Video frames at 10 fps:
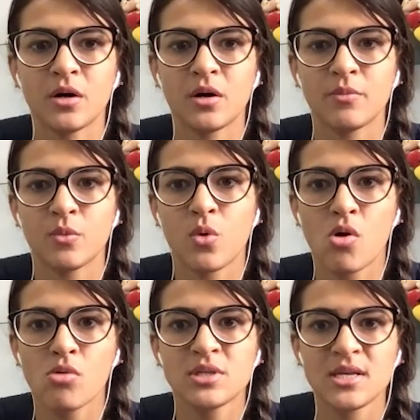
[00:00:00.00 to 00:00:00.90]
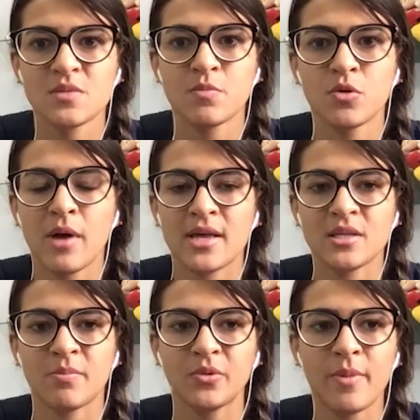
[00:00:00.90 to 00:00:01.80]
Worlds as a
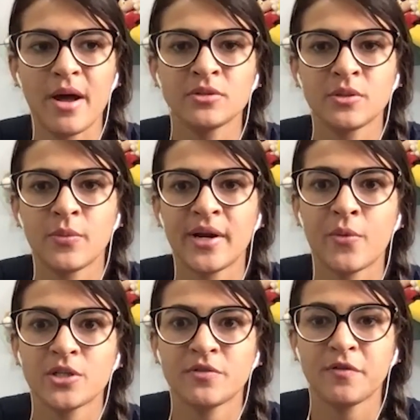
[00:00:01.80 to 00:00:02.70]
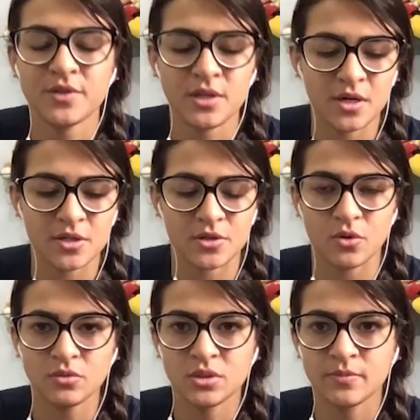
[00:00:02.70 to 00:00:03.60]
blue belt when I was 15 years
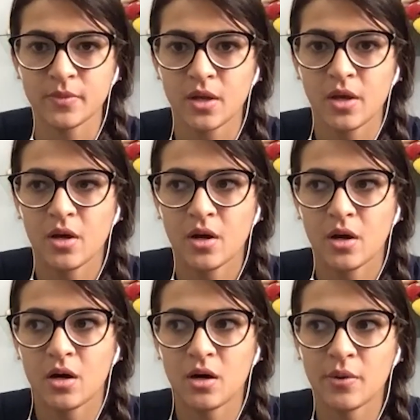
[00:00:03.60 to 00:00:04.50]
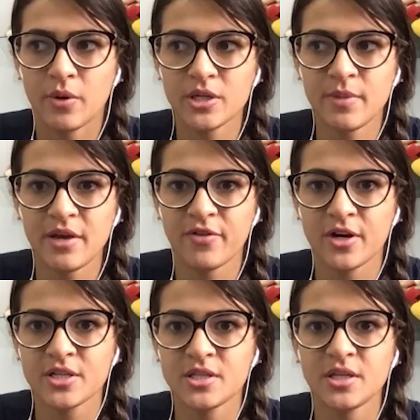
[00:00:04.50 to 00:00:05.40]
old was my
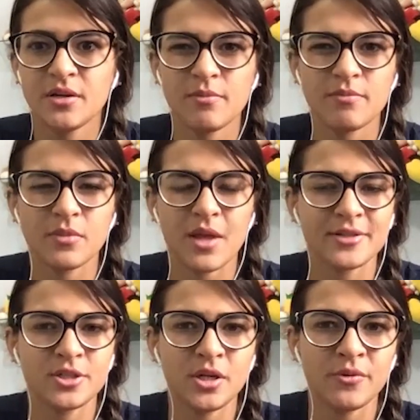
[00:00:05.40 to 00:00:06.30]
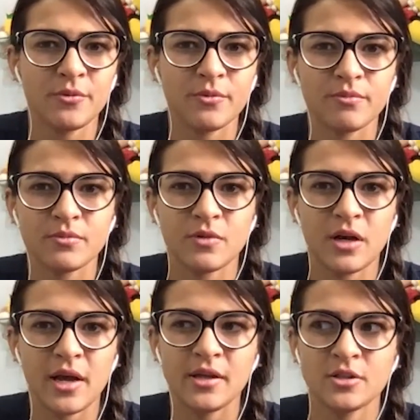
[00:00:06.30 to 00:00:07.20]
first actually
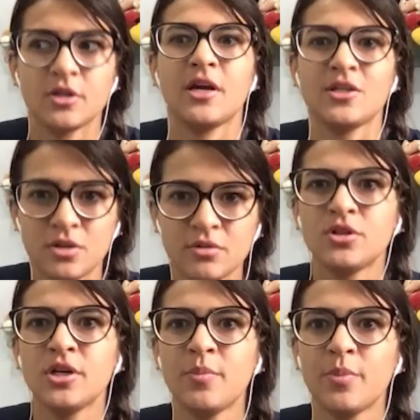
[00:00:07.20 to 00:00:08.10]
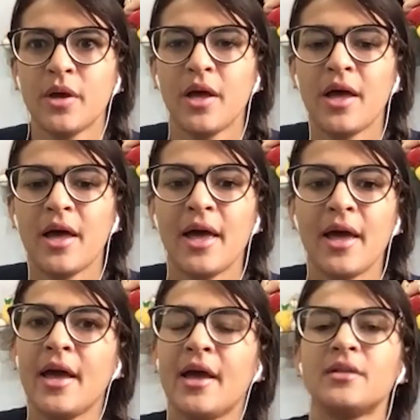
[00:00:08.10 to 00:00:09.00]
international trip,
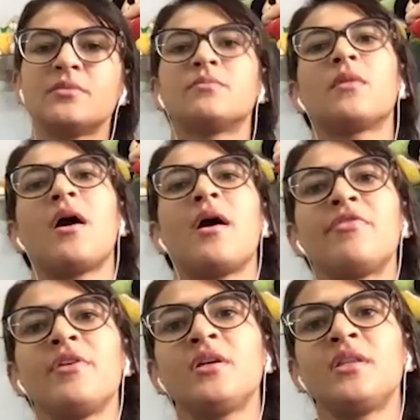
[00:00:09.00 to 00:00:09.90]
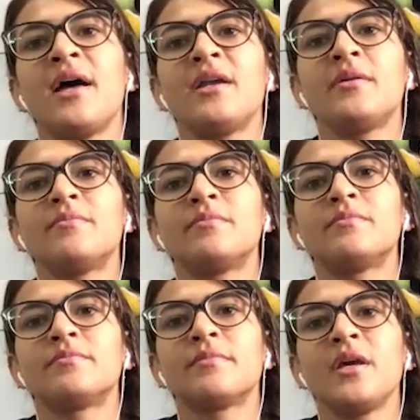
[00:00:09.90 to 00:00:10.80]
and I think that
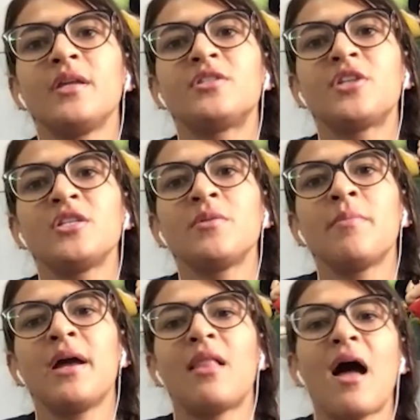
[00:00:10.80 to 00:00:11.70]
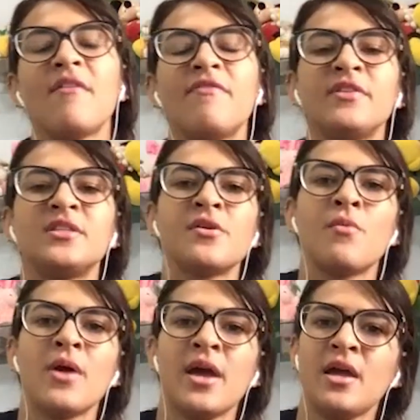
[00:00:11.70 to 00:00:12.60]
it changed my life the
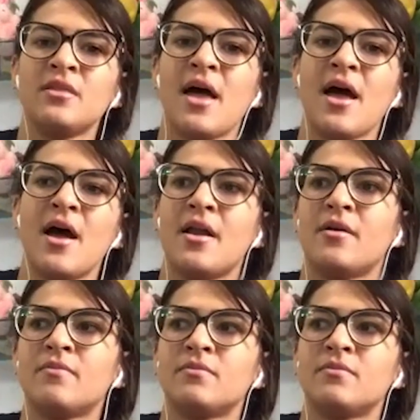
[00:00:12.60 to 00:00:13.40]
way that